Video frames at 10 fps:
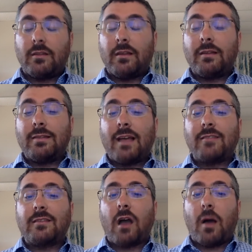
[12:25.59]
it's the
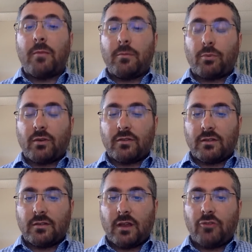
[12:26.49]
less common
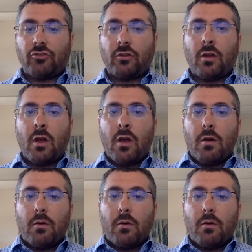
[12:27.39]
presentation